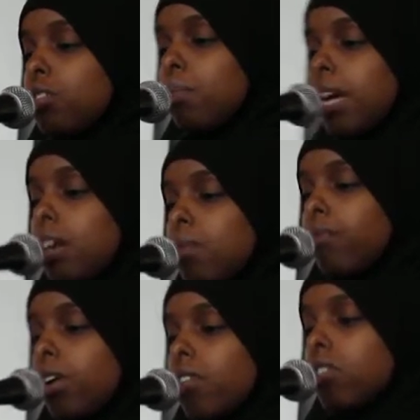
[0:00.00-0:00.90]
you to make up
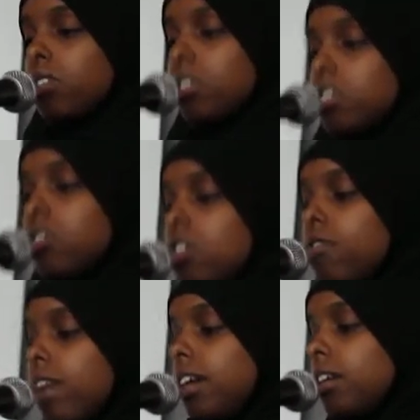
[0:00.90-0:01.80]
for others, it's
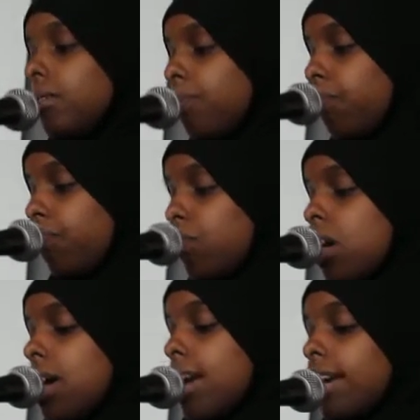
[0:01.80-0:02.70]
nerve-wracking.
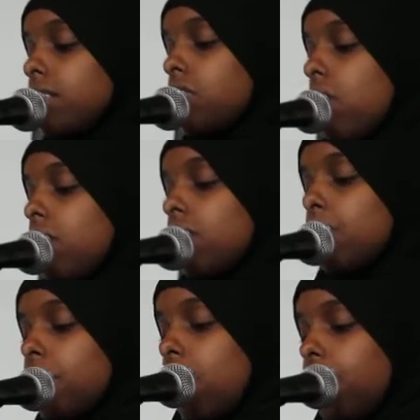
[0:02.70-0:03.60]
It gets hard, but I